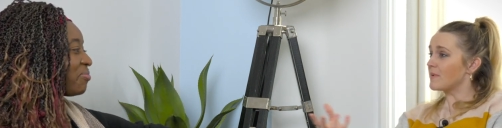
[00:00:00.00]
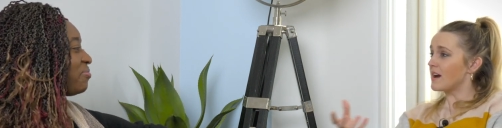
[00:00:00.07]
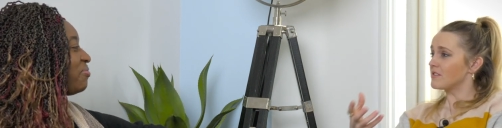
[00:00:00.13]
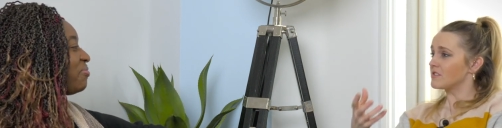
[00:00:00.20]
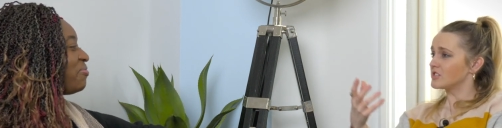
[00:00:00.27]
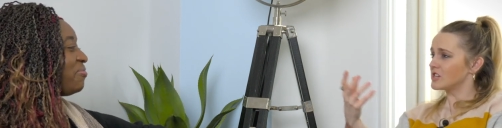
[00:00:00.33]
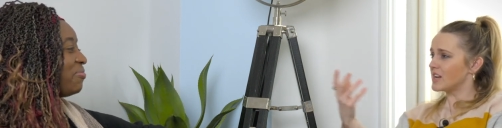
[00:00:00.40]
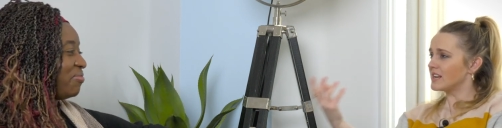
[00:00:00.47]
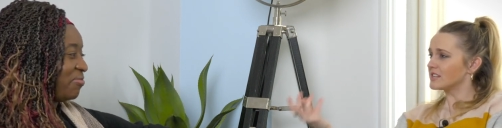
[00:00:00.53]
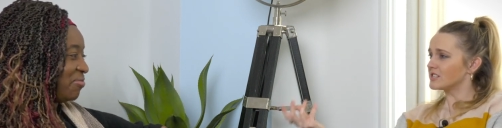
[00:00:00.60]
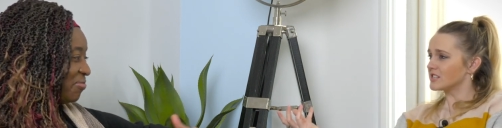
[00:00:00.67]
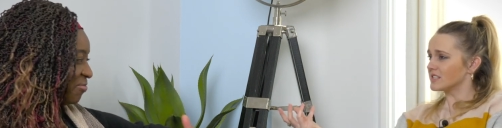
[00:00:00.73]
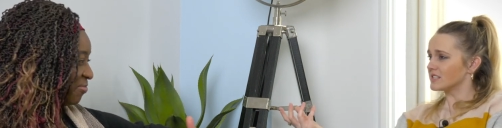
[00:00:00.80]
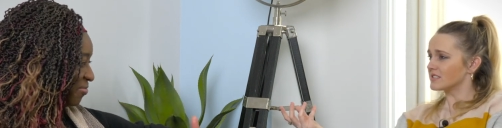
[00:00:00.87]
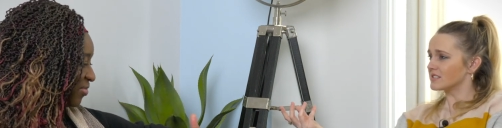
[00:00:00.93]
Speaker 1: about the
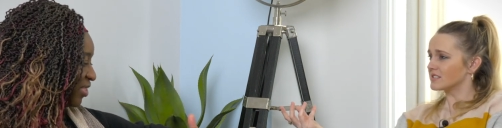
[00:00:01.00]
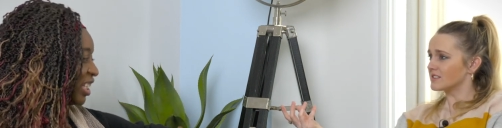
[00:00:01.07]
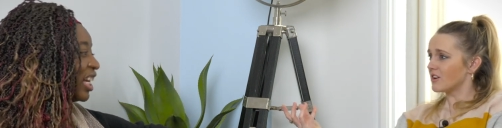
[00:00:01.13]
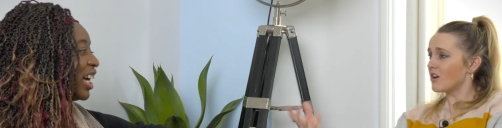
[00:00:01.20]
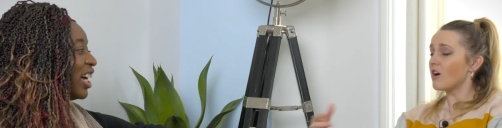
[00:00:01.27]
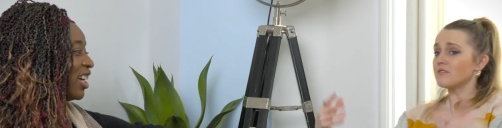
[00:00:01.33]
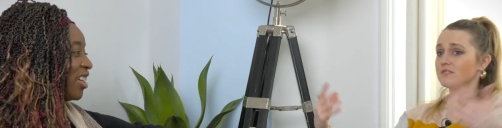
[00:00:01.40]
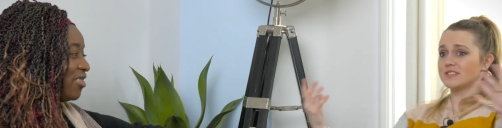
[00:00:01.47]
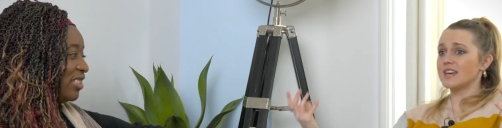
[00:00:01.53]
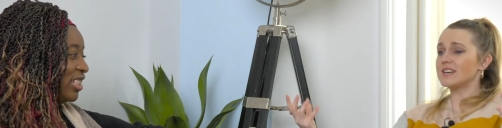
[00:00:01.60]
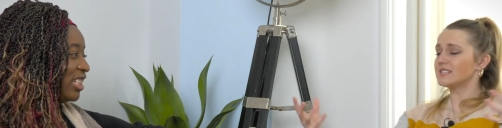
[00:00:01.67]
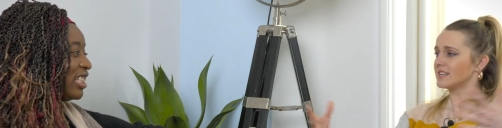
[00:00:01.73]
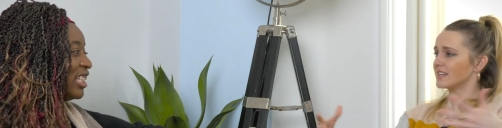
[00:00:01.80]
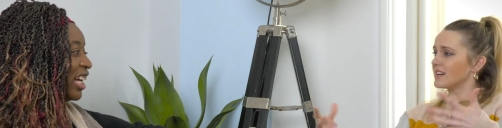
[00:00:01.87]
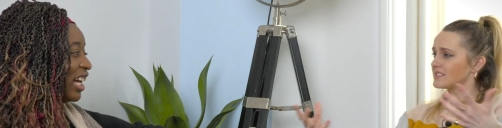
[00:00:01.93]
challenges yeah. of
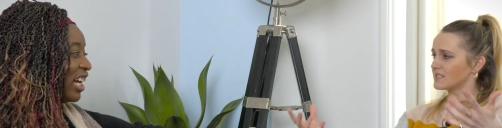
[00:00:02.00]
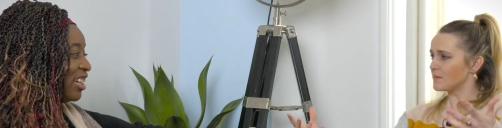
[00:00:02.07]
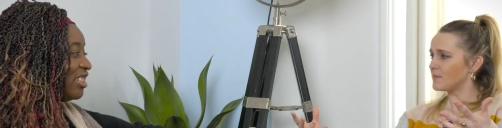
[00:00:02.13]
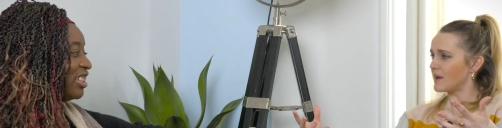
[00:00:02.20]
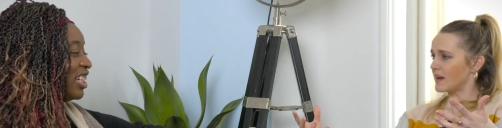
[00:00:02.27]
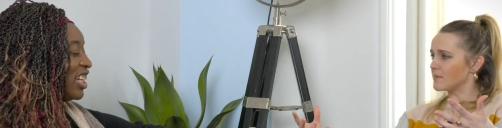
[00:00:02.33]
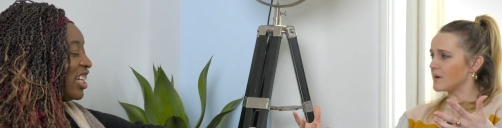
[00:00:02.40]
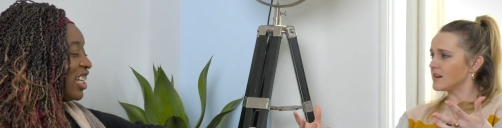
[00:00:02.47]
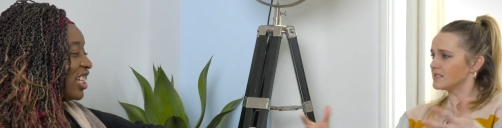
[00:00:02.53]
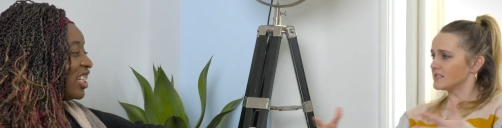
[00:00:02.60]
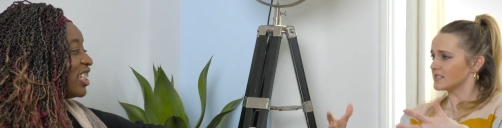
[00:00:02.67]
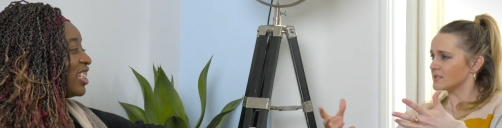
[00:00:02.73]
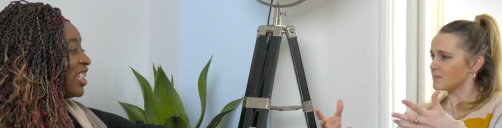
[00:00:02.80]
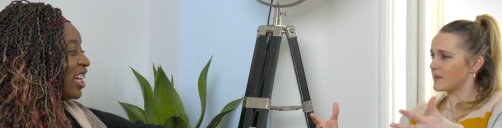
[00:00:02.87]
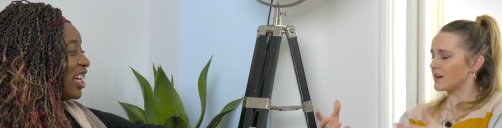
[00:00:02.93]
dating as a black person,
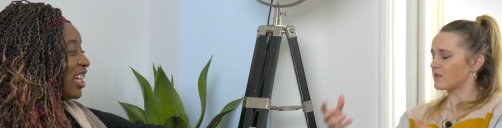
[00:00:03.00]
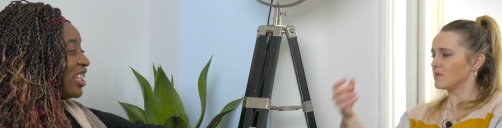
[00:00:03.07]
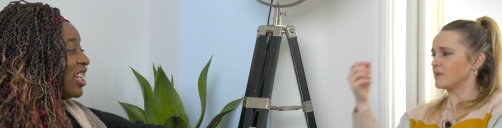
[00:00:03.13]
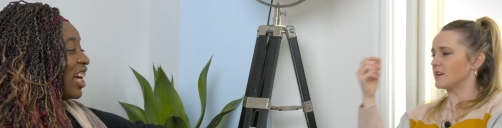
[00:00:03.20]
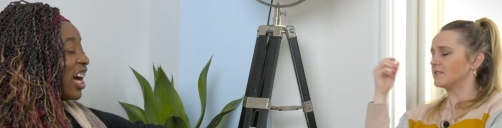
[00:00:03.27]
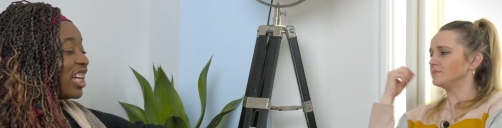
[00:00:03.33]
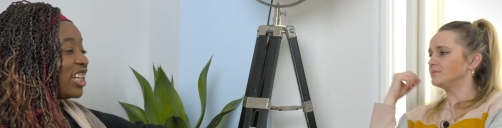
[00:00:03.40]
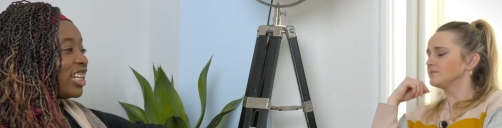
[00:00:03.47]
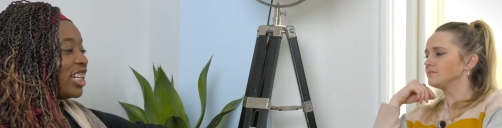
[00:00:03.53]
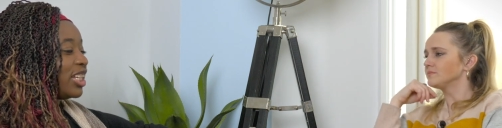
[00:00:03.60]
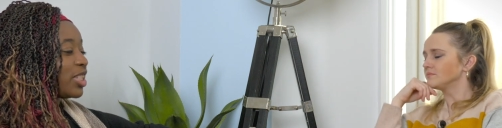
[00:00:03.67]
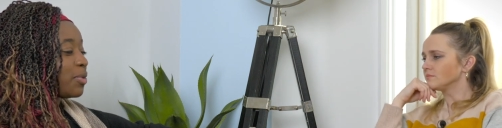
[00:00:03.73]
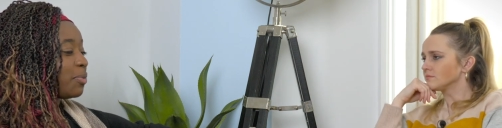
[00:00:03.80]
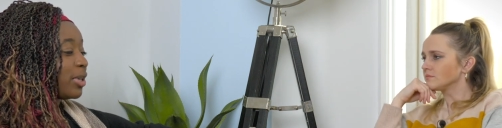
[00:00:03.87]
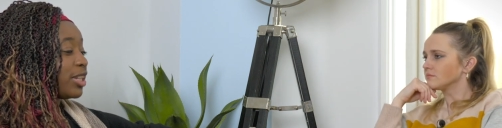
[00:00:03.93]
as a black woman. And
Speaker 2: it
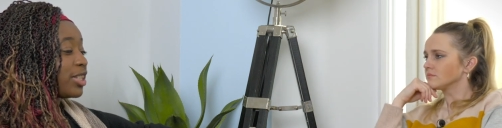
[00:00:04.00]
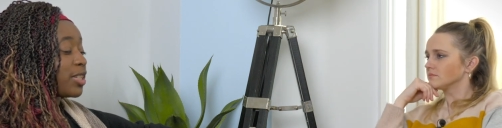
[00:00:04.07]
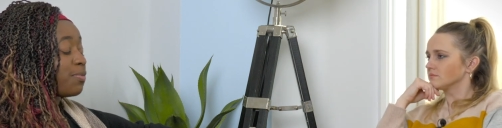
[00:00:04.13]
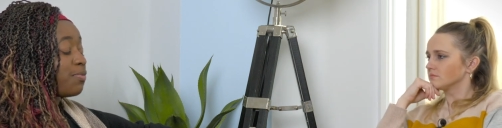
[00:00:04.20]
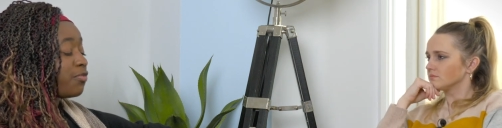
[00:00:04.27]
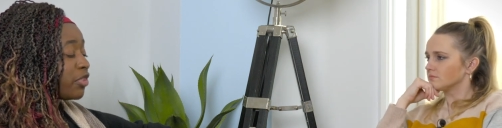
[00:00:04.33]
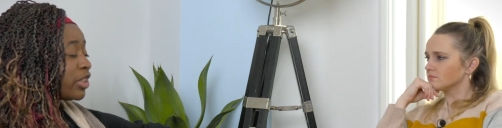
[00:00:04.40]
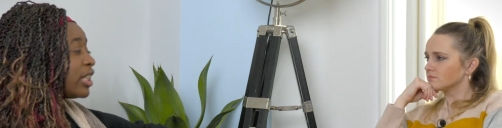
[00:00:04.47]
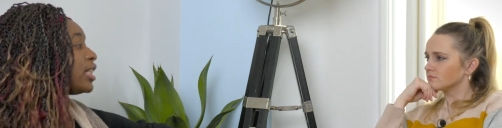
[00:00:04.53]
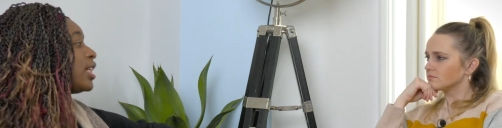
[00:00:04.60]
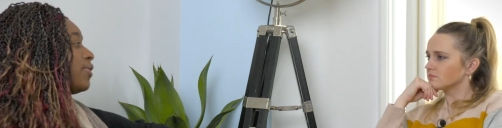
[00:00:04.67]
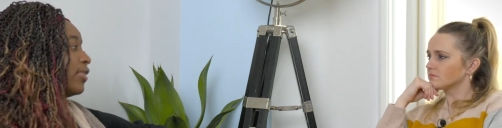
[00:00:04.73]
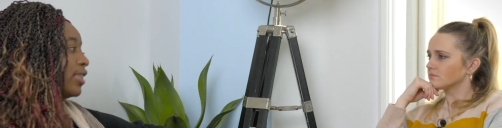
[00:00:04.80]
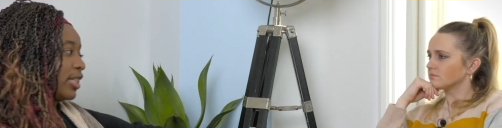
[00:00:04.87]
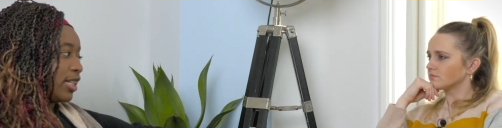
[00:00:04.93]
spurred some really
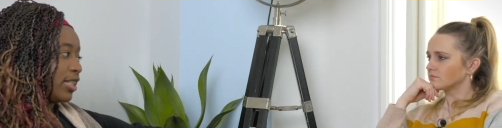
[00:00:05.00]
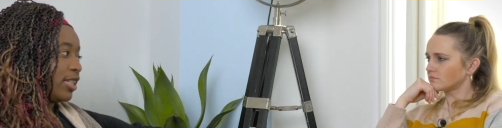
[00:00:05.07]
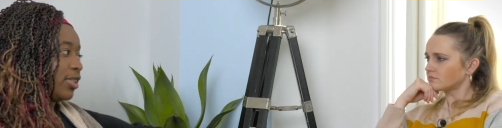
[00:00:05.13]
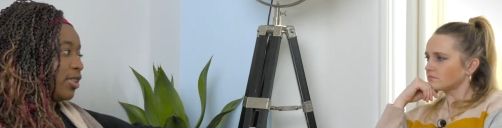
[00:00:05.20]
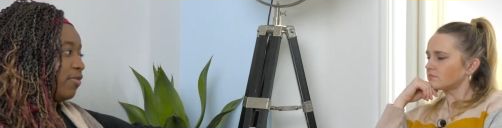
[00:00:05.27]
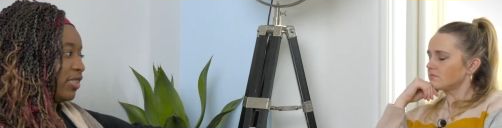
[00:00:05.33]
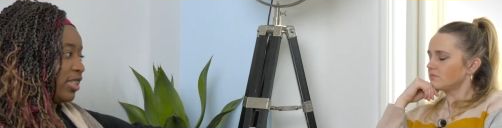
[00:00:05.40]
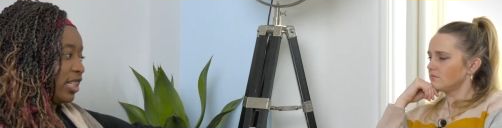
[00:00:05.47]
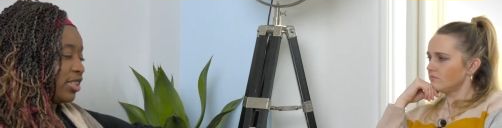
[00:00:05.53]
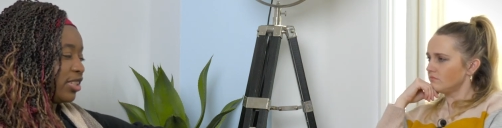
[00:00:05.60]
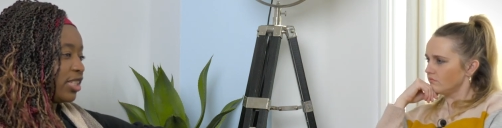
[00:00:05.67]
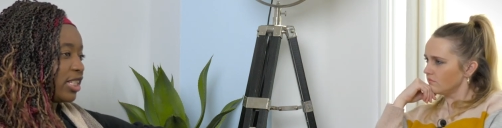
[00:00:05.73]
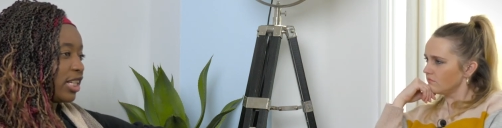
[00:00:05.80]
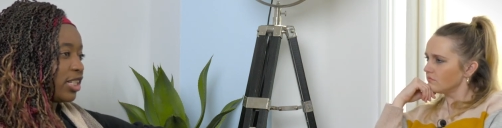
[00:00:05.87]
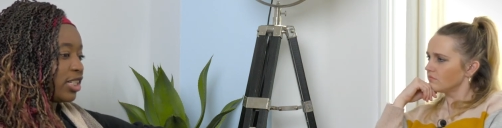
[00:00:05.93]
fantastic
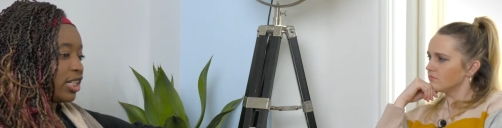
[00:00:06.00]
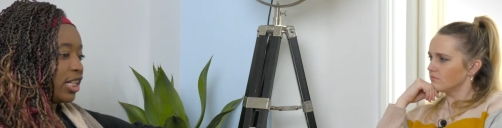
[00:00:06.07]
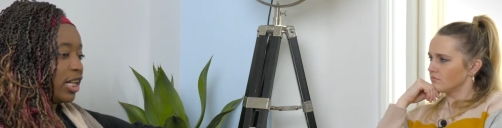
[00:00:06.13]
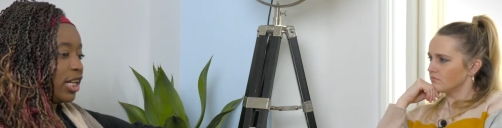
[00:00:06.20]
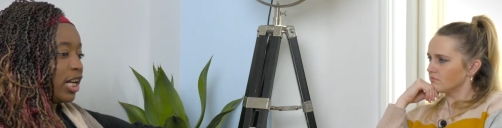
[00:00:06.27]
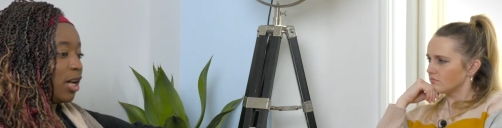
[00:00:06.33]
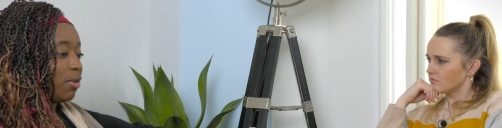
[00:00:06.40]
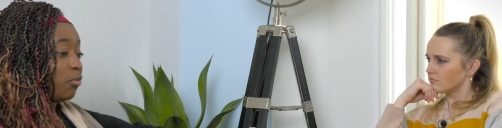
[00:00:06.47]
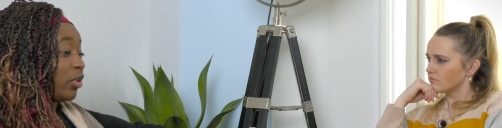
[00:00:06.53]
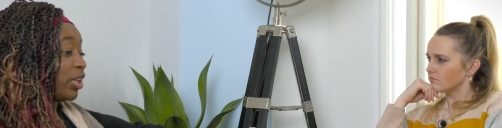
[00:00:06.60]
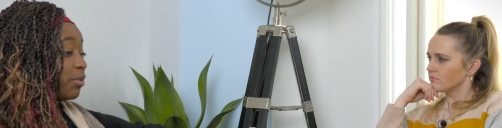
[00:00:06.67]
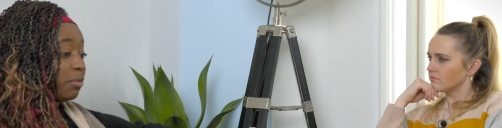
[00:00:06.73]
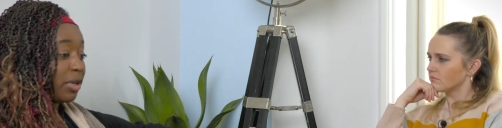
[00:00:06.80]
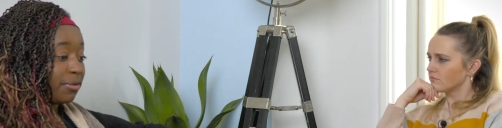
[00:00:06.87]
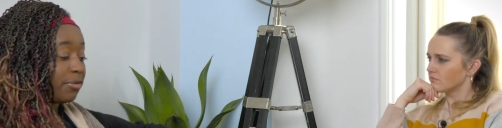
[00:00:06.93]
conversations actually um, with
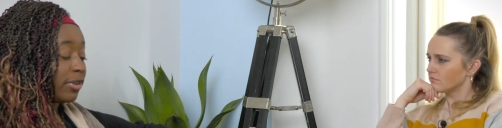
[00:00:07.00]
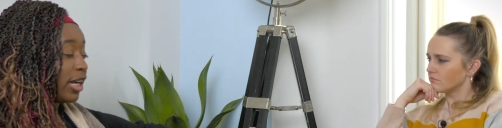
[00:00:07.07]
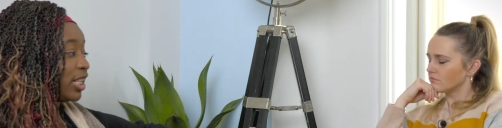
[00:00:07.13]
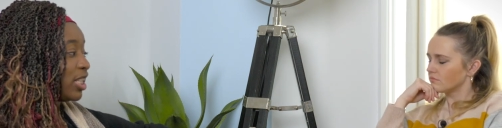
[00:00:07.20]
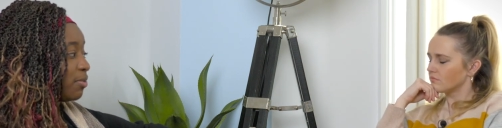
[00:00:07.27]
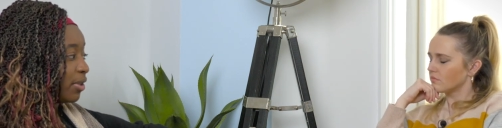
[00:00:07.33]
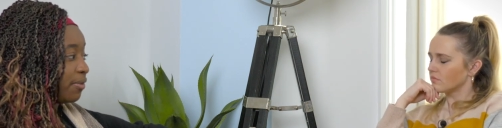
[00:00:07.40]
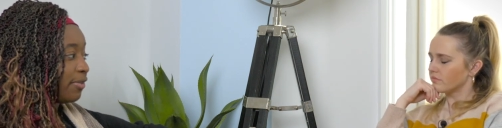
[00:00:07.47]
my friends, my